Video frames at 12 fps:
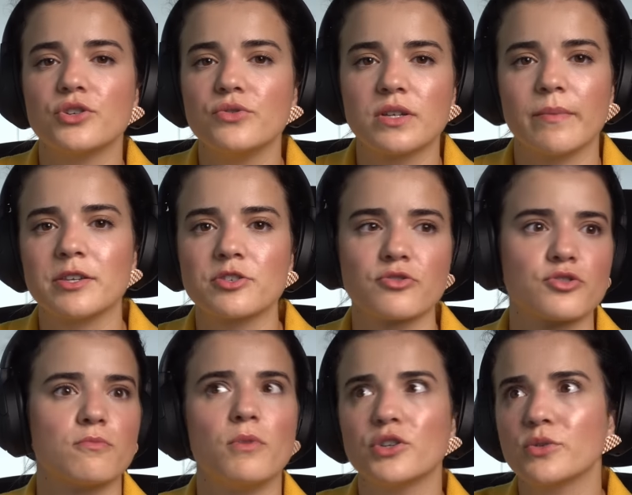semesters or
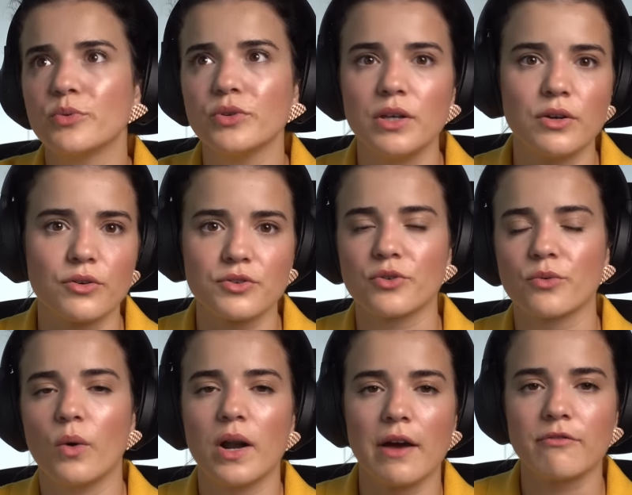multiple years or
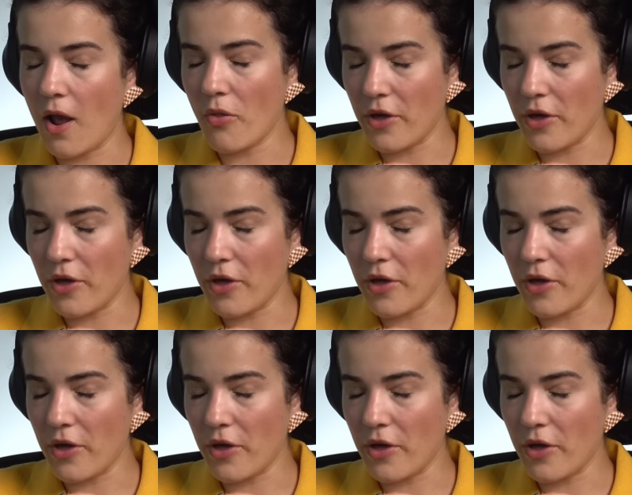whatever.